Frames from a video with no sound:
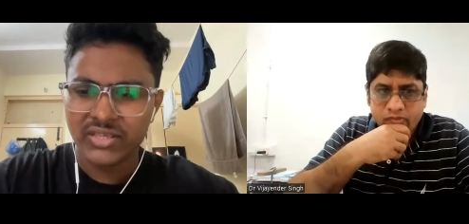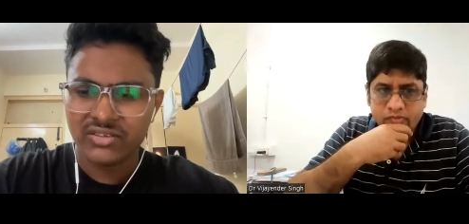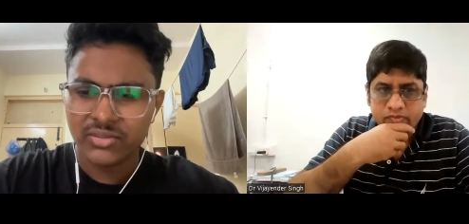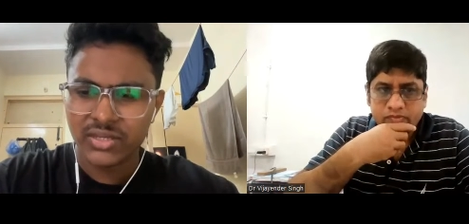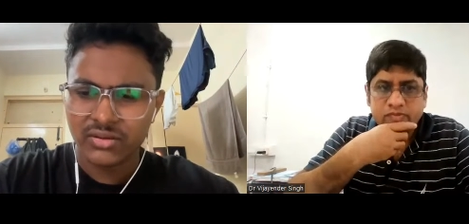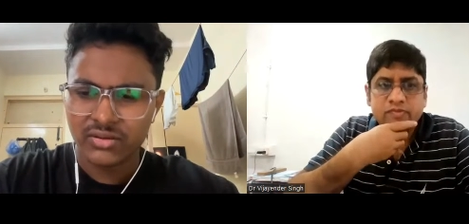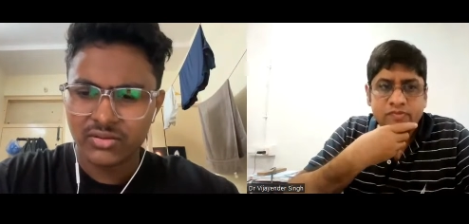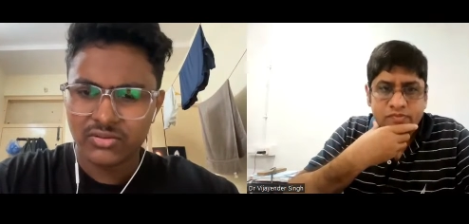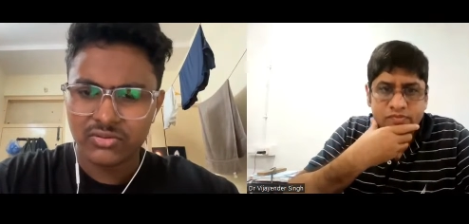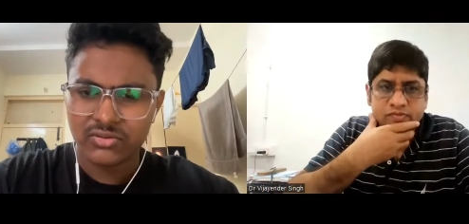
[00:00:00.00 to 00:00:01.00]
Speaker 1: batch, something
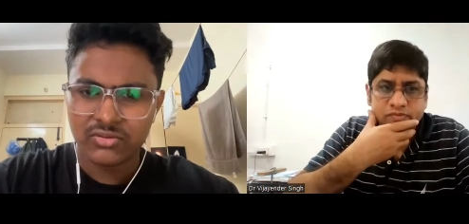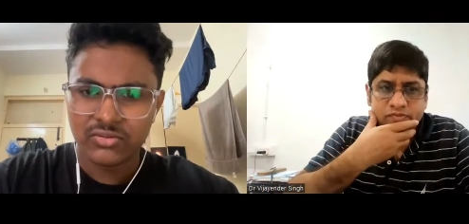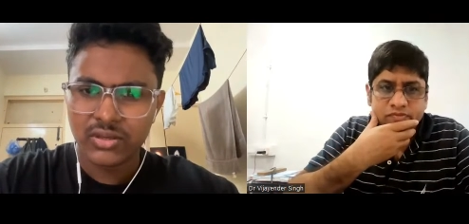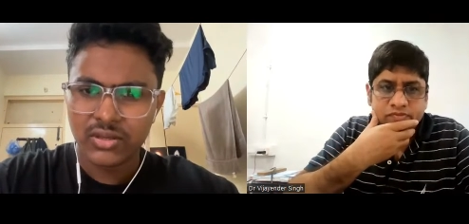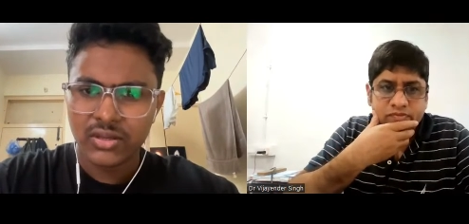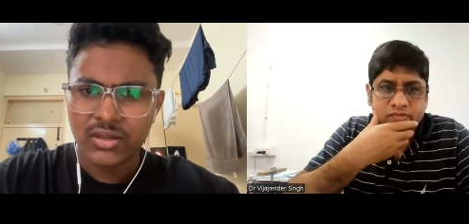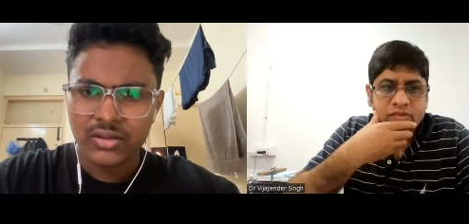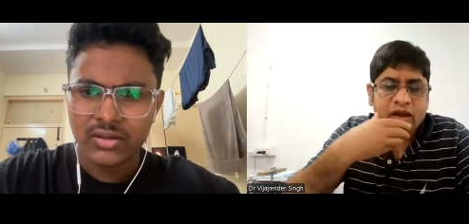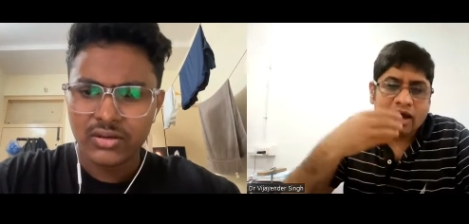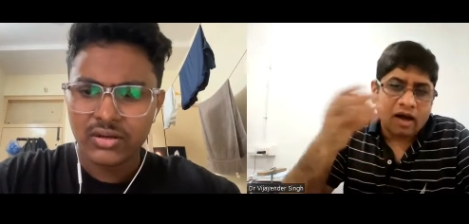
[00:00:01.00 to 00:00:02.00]

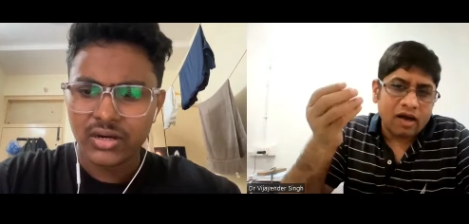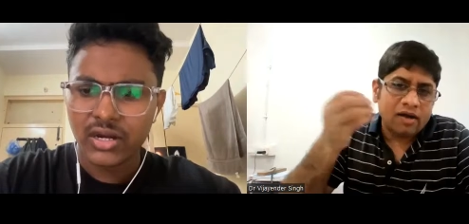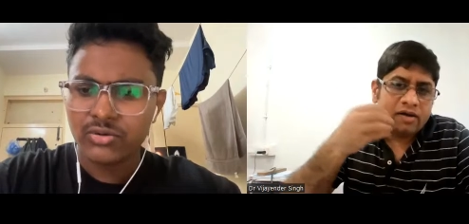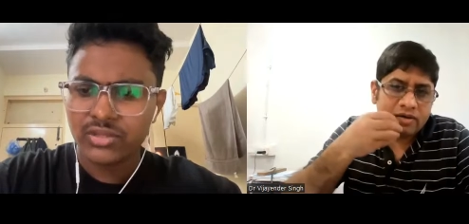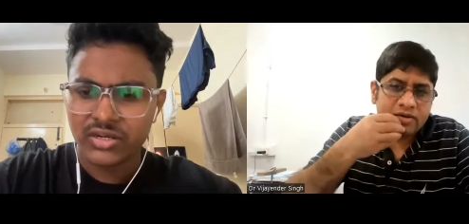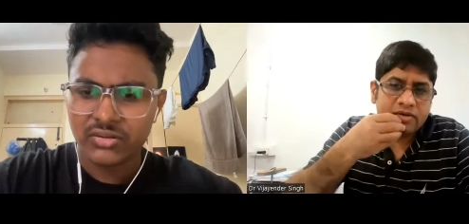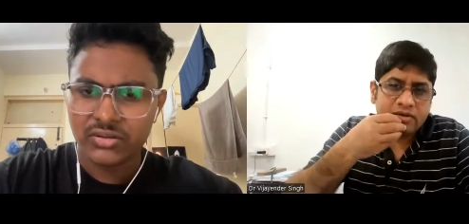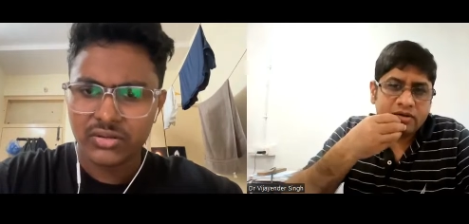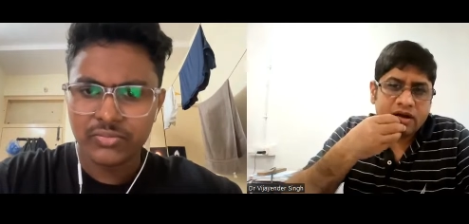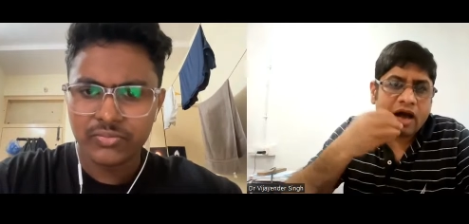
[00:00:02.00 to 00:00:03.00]
around that.
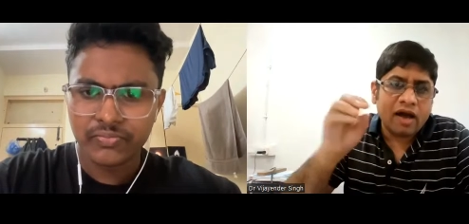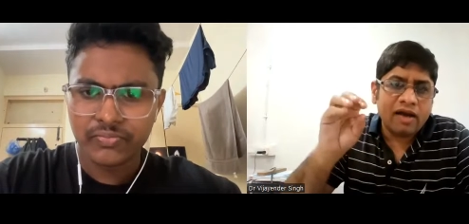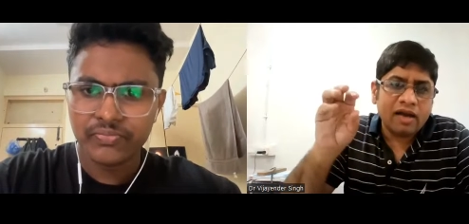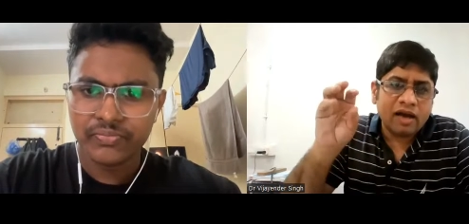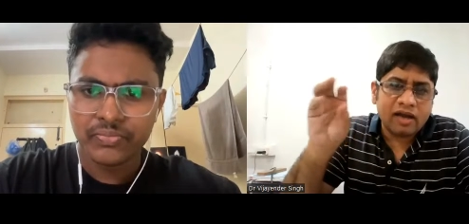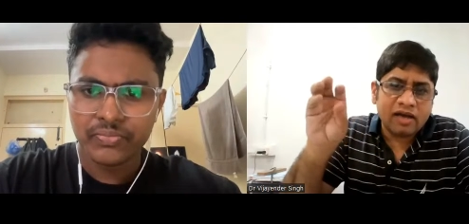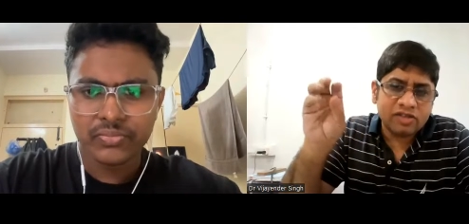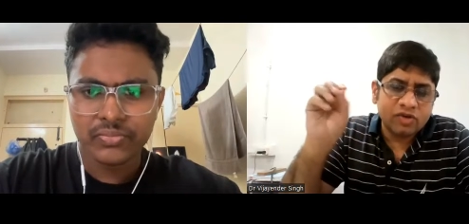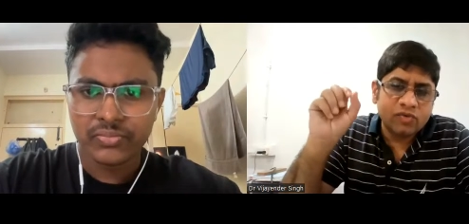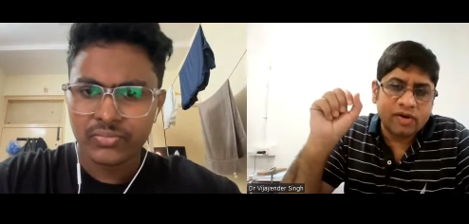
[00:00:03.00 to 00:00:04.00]

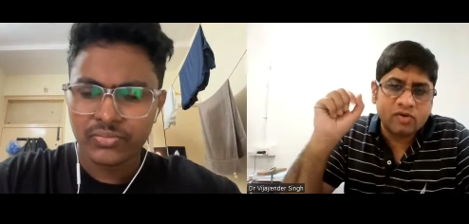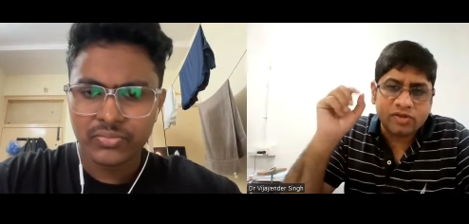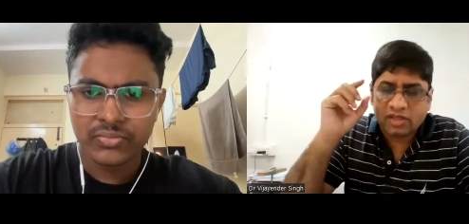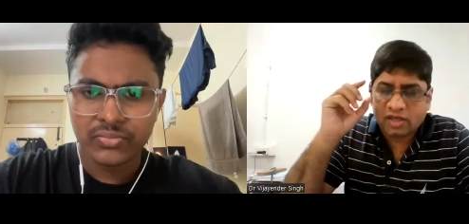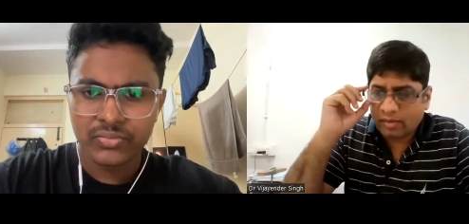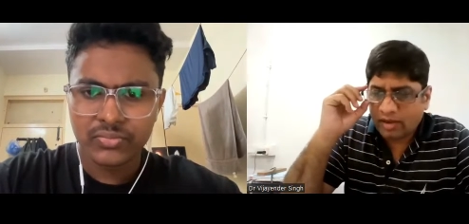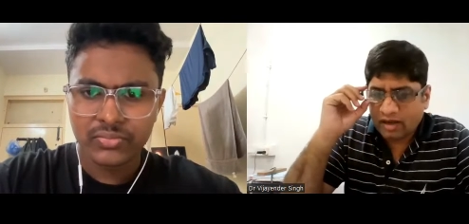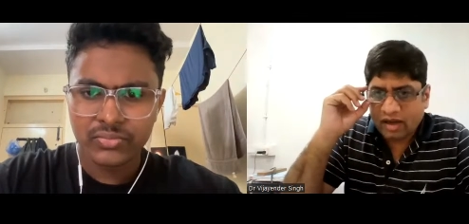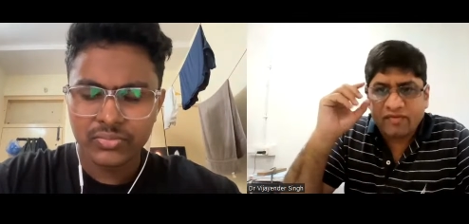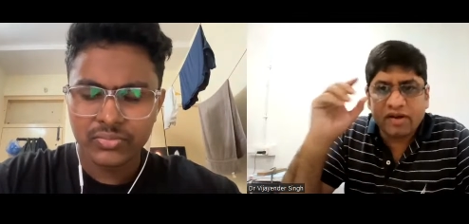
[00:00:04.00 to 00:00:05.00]
Speaker 2: I'll ask you one
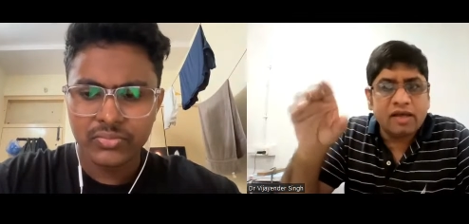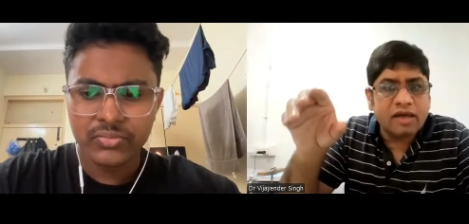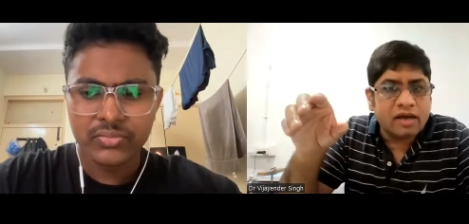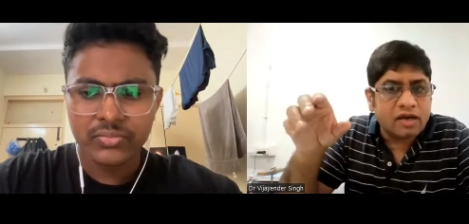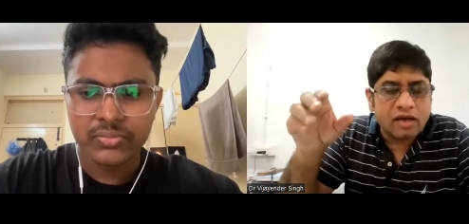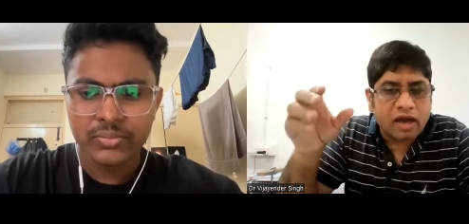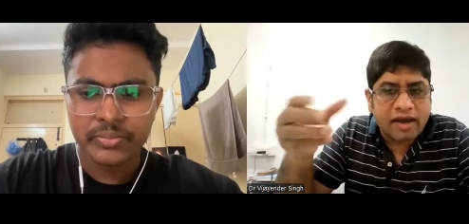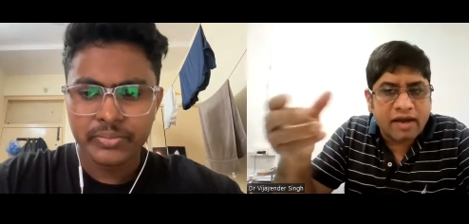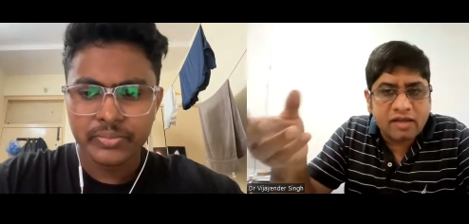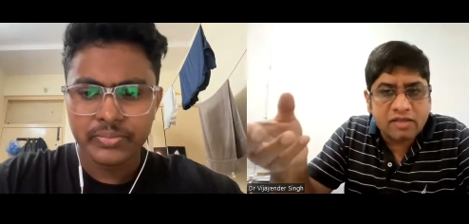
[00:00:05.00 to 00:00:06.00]
question. I mean, every
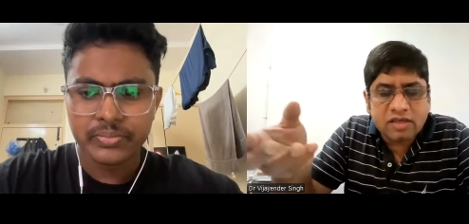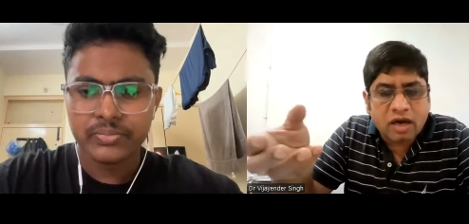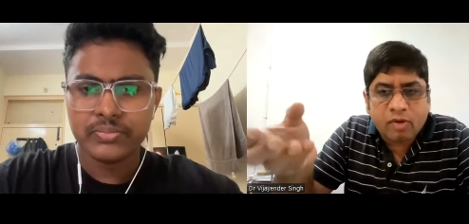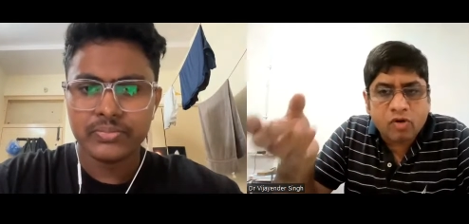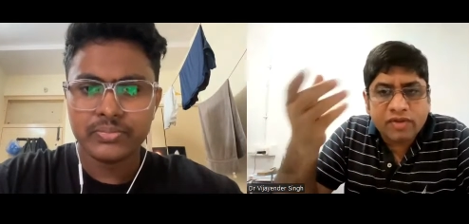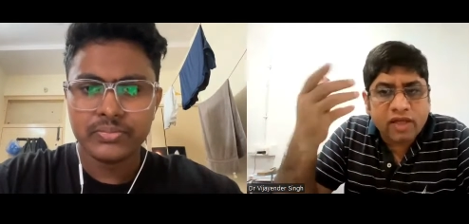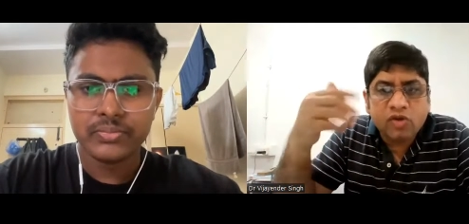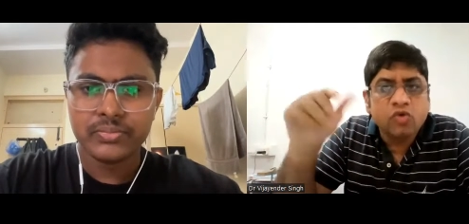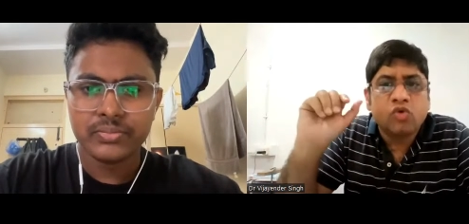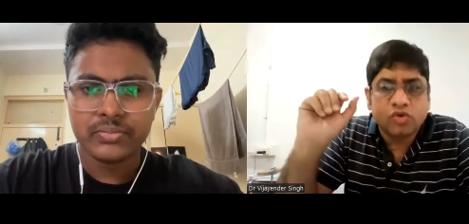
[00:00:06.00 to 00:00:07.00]
year IITs
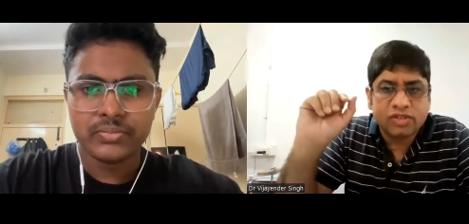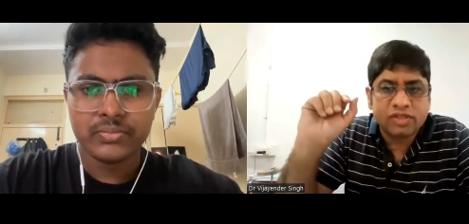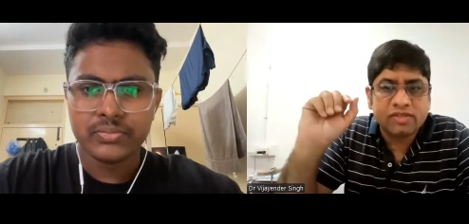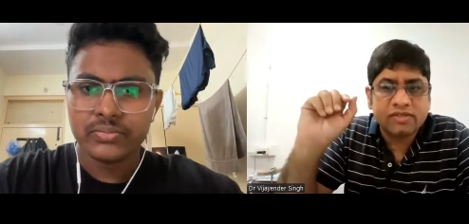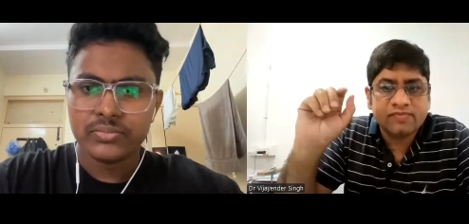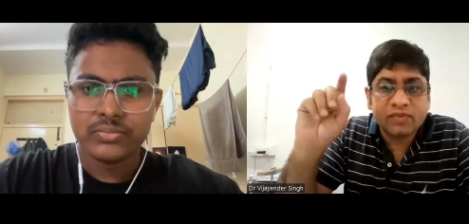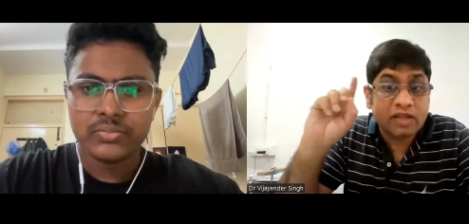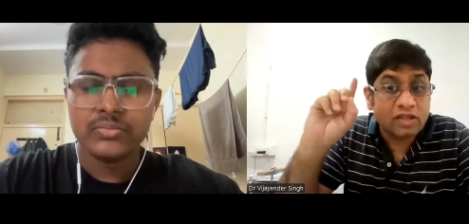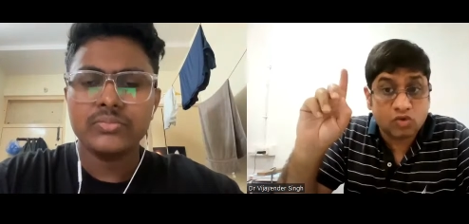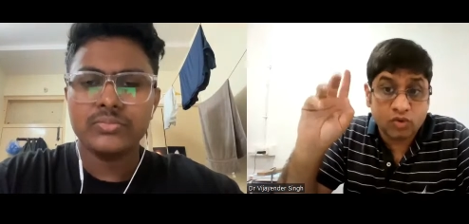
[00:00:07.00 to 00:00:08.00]
come out with the new
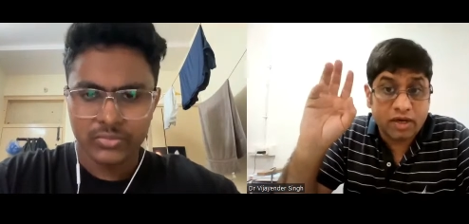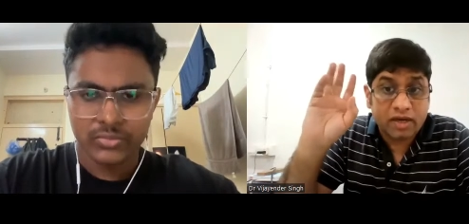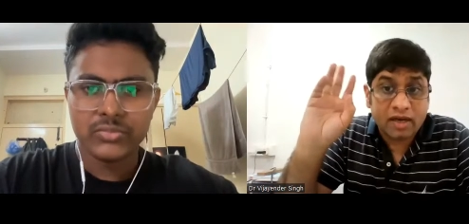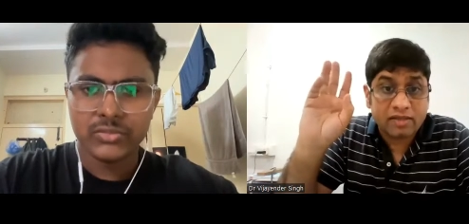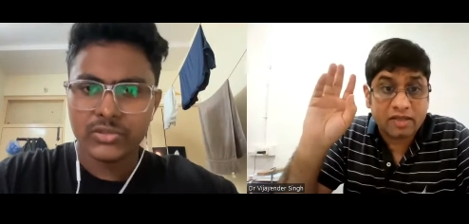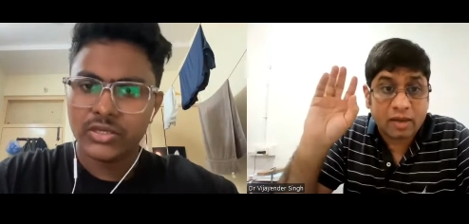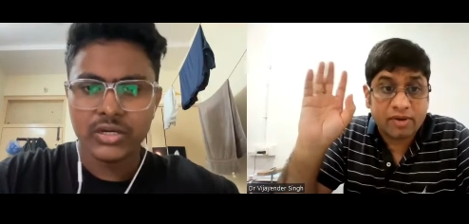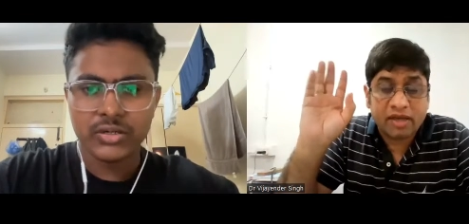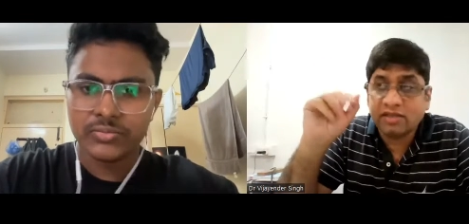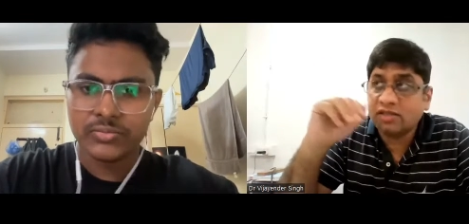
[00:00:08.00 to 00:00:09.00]
courses, and the student
Speaker 1: has